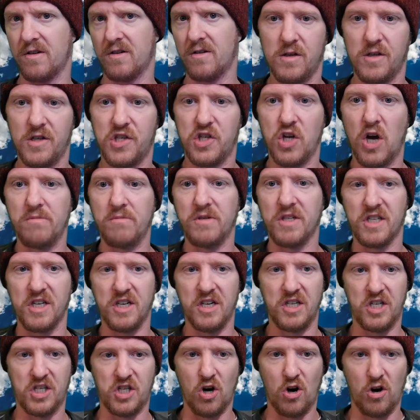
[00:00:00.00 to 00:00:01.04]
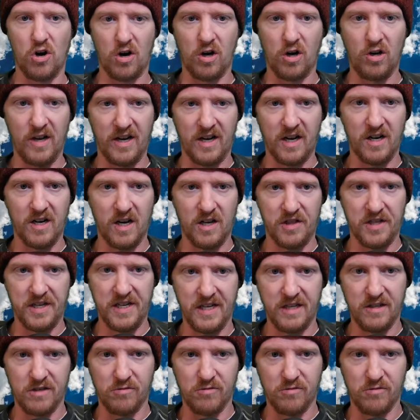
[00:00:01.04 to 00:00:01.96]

So I'm just going to start clicking on these.